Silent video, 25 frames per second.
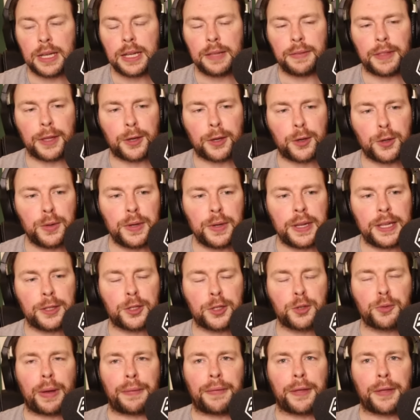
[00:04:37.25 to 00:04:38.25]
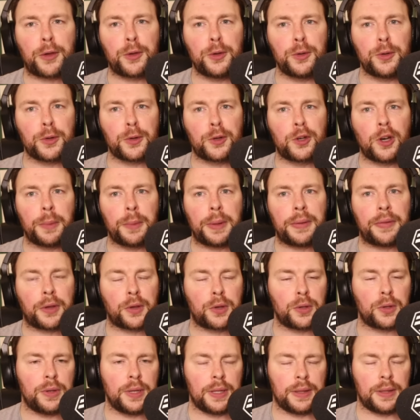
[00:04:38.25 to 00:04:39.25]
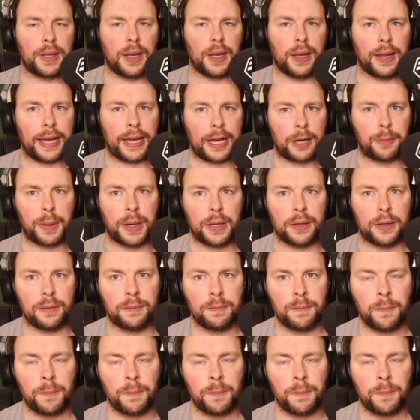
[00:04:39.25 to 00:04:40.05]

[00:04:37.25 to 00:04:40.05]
they couldn't interact, they couldn't comment, they couldn't hit the like button.